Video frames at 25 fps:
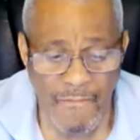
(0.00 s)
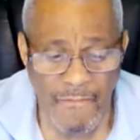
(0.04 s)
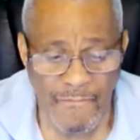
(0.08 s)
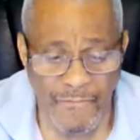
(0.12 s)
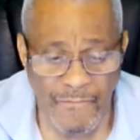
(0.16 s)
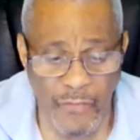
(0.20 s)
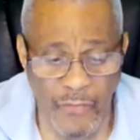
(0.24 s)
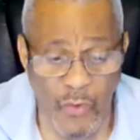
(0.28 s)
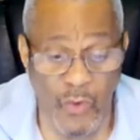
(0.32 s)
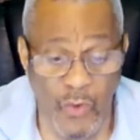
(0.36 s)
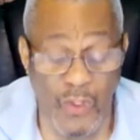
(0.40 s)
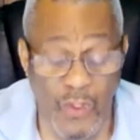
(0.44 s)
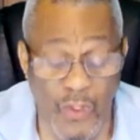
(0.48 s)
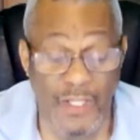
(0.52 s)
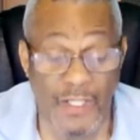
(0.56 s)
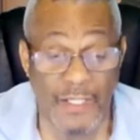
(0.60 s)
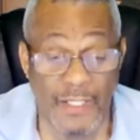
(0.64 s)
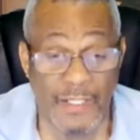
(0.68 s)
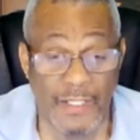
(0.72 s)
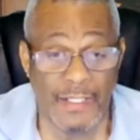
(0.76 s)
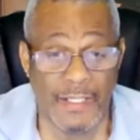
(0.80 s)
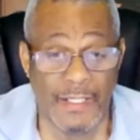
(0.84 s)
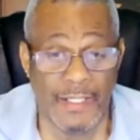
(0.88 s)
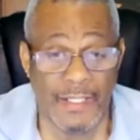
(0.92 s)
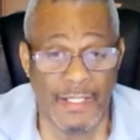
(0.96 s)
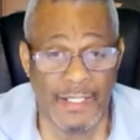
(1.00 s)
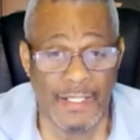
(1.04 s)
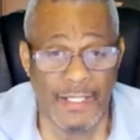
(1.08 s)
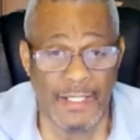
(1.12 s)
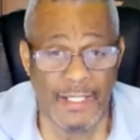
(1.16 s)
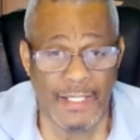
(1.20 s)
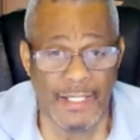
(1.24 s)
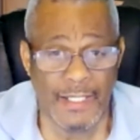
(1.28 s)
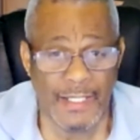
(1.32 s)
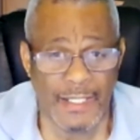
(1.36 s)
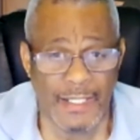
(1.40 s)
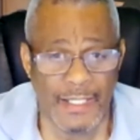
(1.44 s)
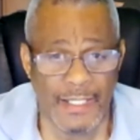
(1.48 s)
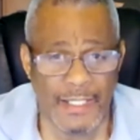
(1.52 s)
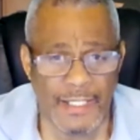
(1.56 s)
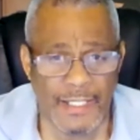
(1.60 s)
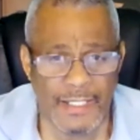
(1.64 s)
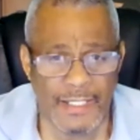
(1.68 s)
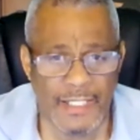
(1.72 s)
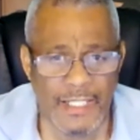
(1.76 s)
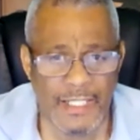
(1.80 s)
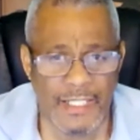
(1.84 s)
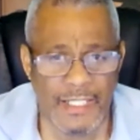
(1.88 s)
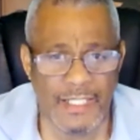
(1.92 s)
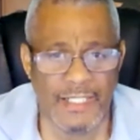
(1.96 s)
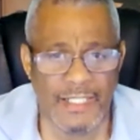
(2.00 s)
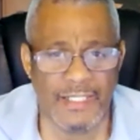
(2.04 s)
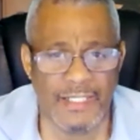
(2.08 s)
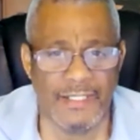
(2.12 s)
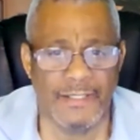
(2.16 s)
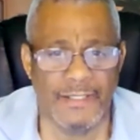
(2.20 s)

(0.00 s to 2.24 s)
for the